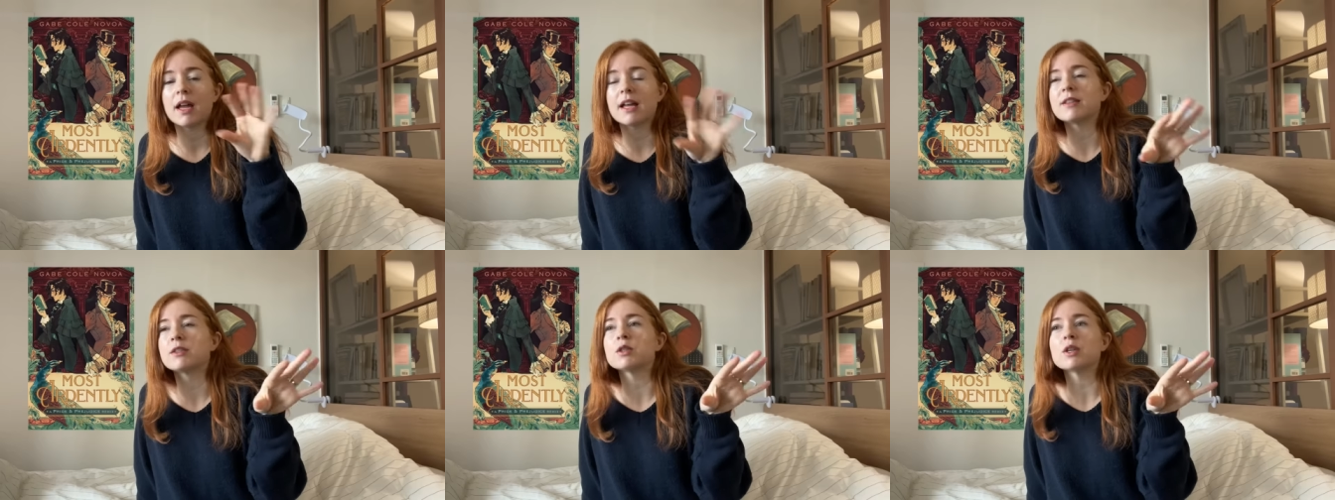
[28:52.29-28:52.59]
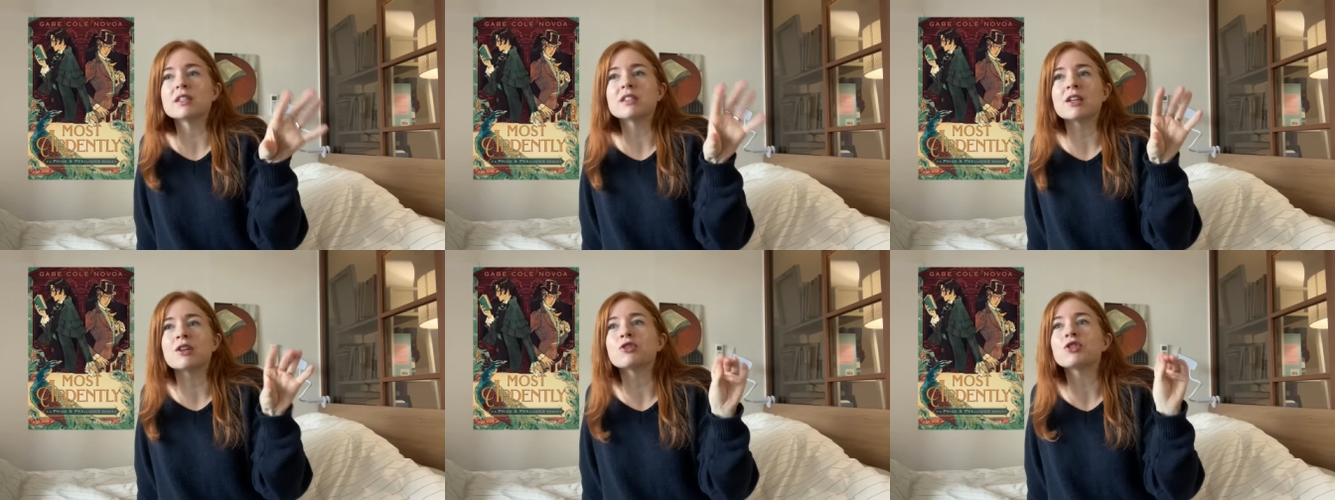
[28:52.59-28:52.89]
It's
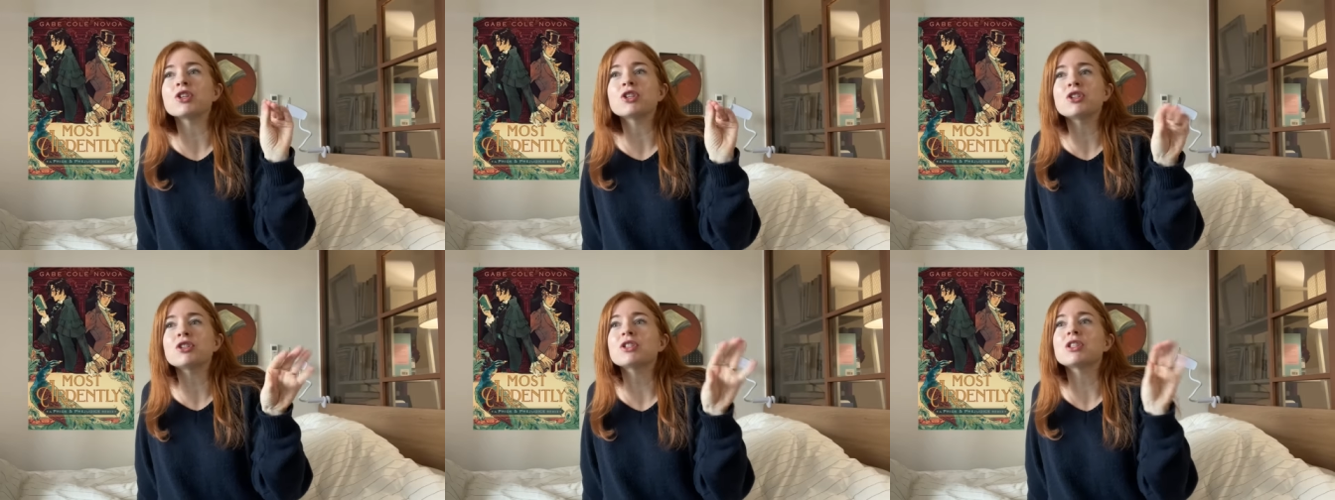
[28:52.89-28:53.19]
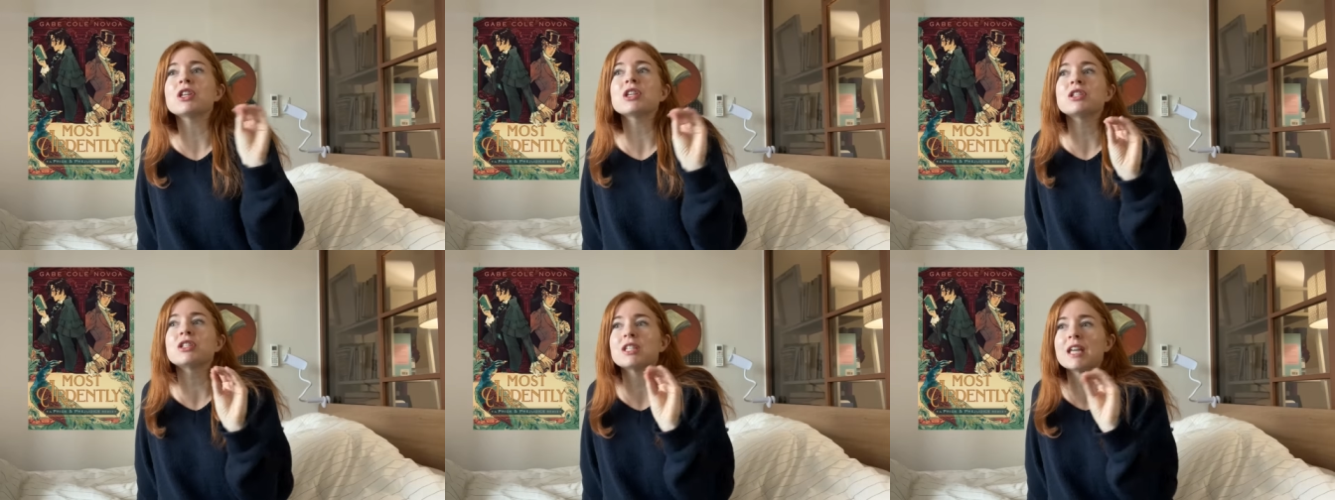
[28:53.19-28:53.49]
essentially just
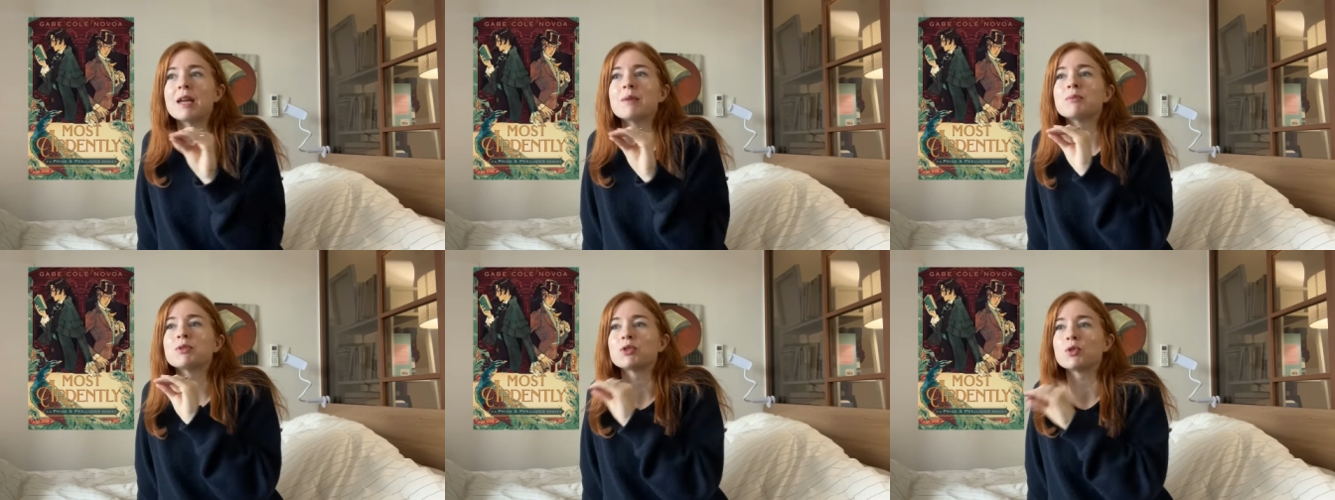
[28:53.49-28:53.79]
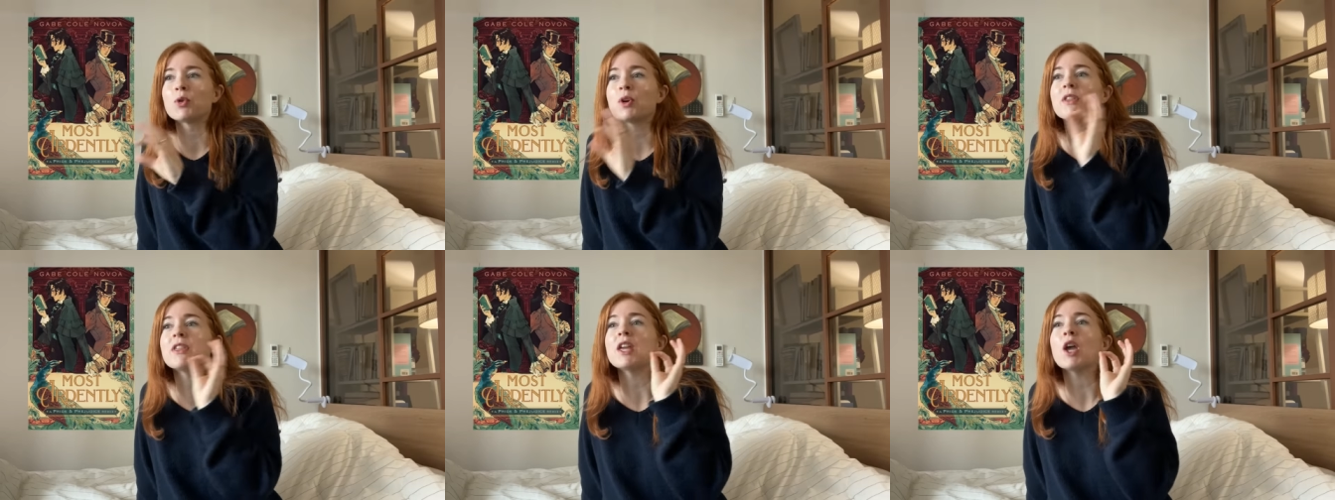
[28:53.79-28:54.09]
the same
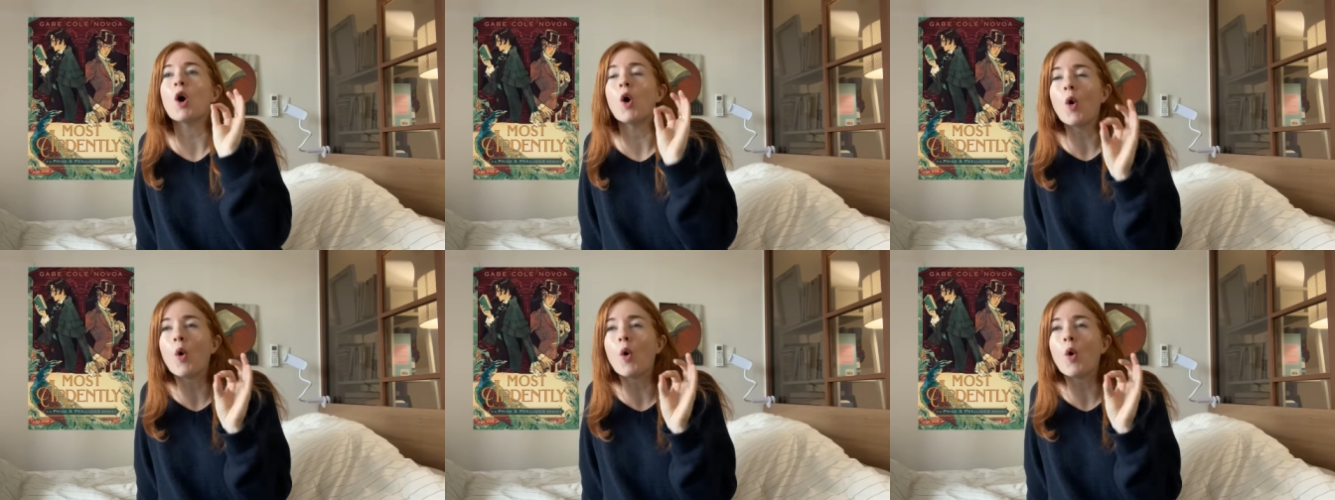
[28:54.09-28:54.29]
story. The